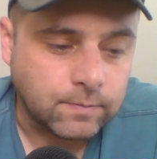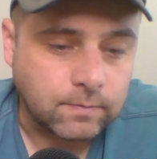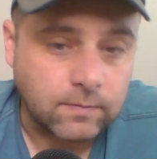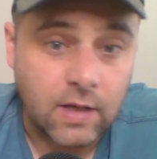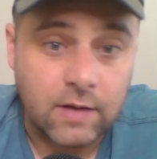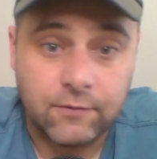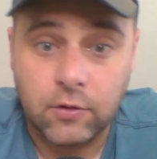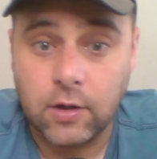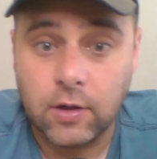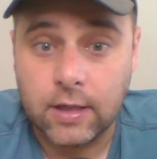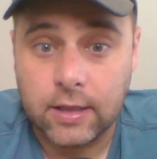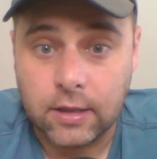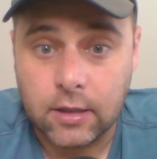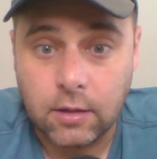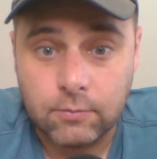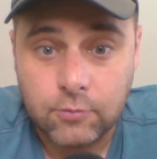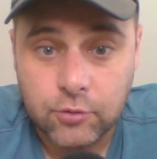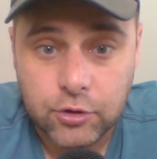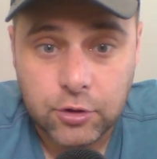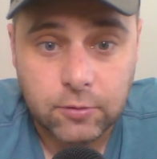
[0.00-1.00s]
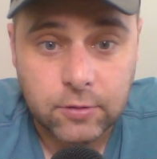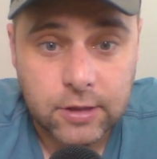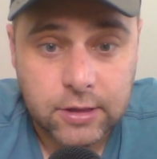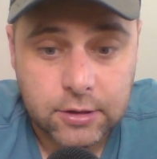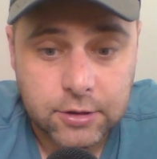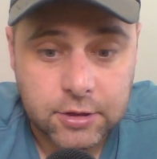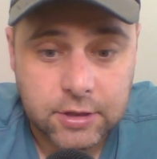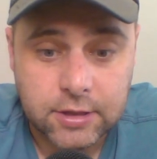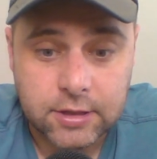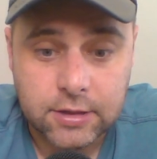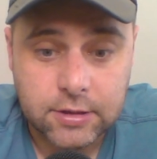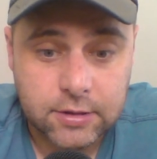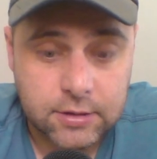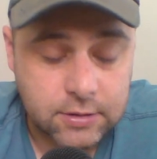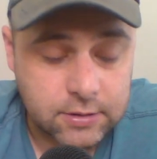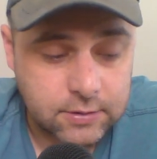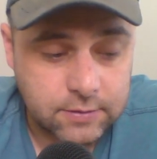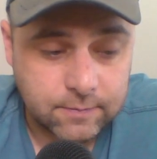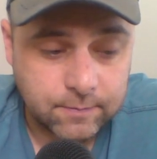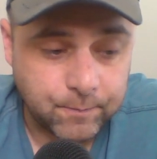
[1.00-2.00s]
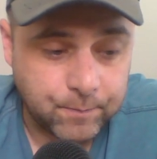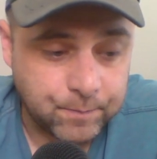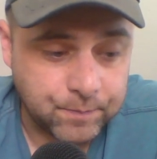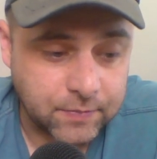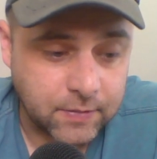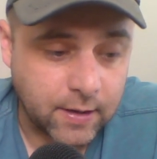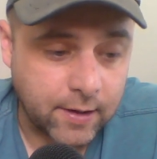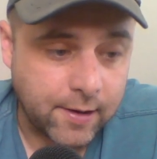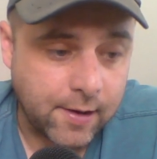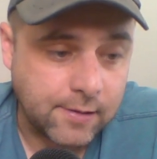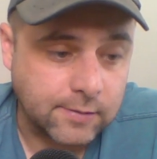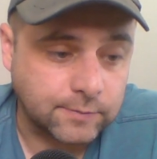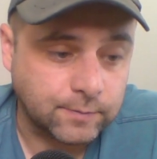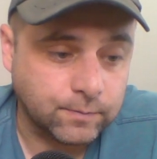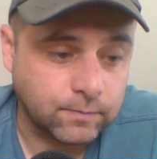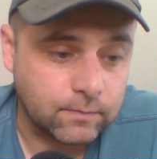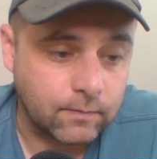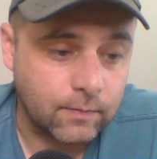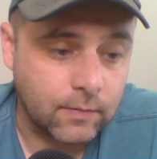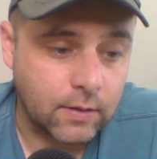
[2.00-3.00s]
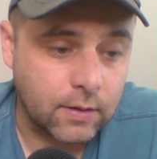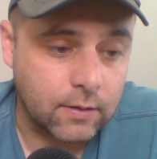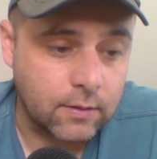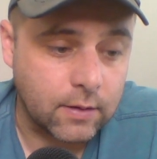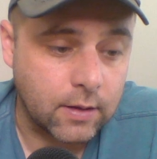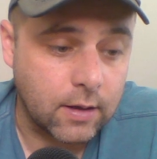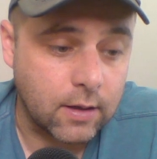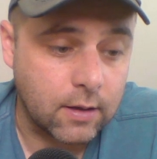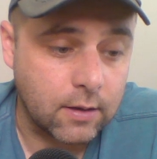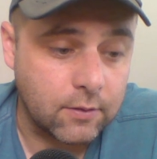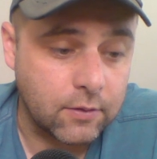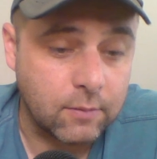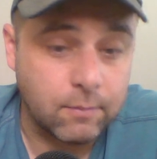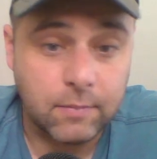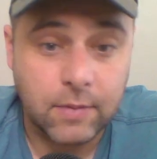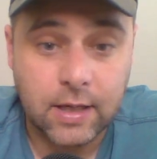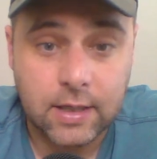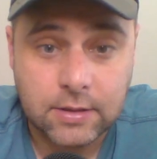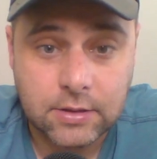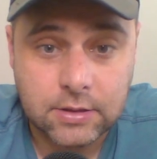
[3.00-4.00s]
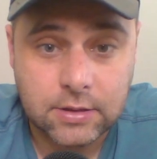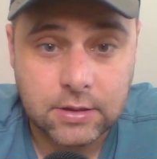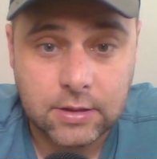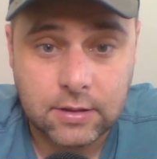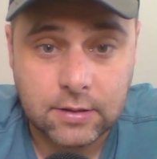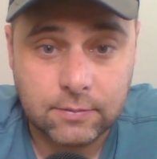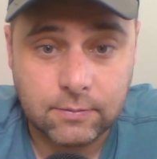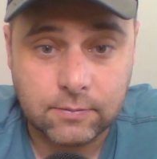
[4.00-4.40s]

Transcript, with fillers: if you like gum chewing, she is Uh, the best